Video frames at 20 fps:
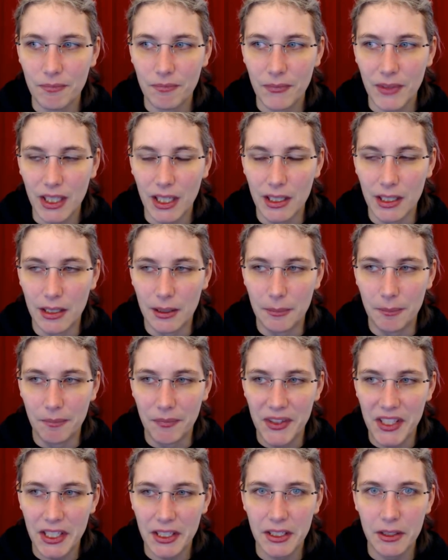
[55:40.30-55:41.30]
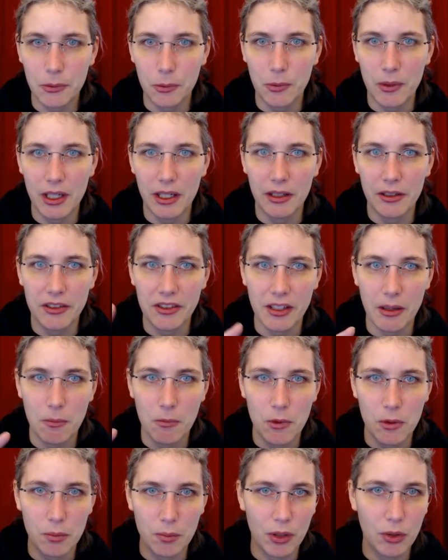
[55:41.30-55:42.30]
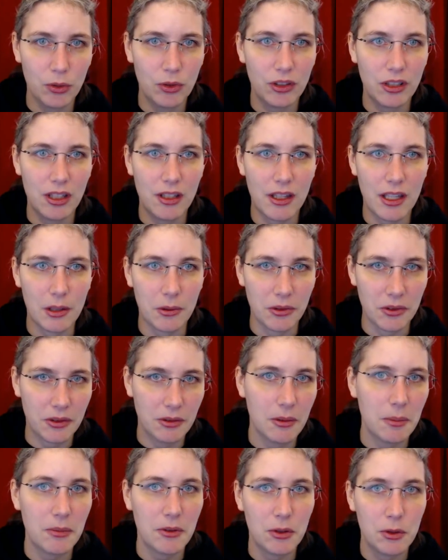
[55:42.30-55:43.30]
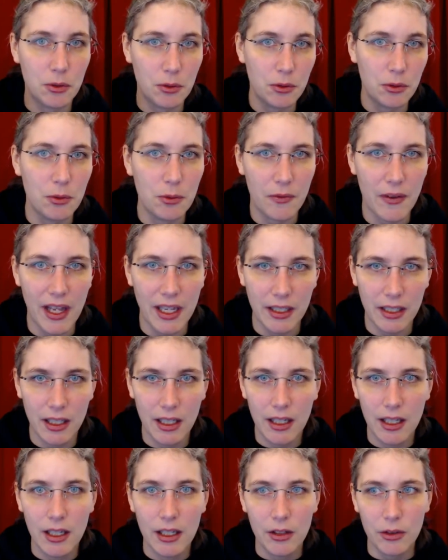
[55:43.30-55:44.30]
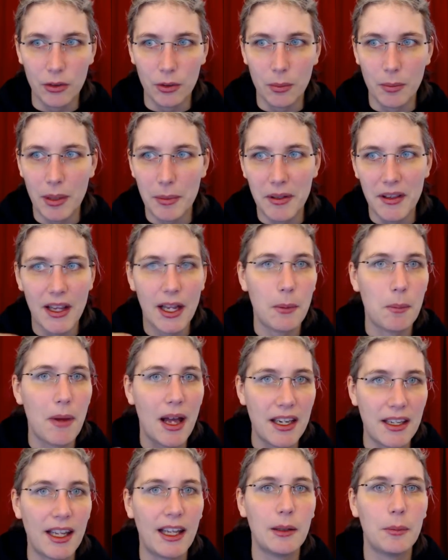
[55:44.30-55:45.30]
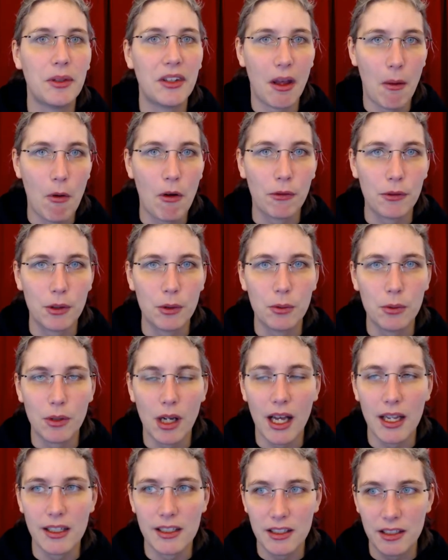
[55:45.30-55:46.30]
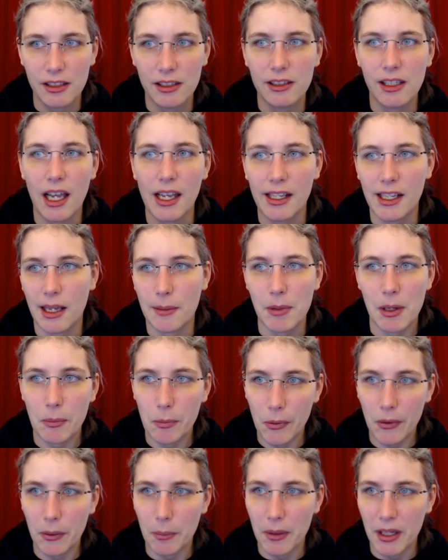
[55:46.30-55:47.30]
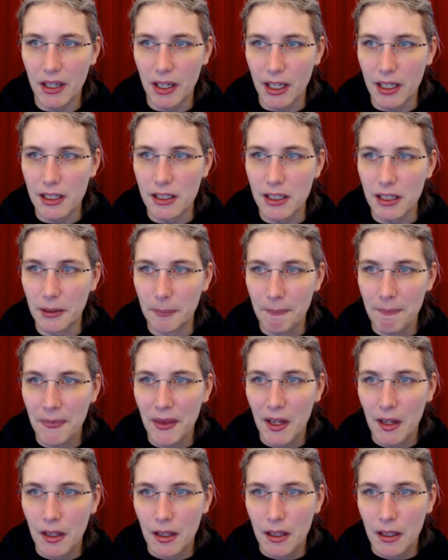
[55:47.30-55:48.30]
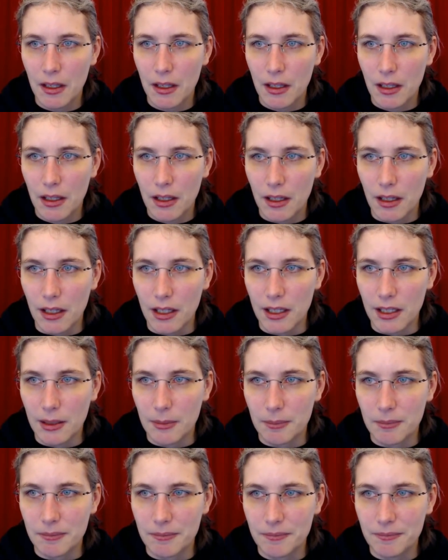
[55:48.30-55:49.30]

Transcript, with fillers: um, ticket where someone posted their script to do that. So maybe that might help some of you until I come up with a better idea. Um,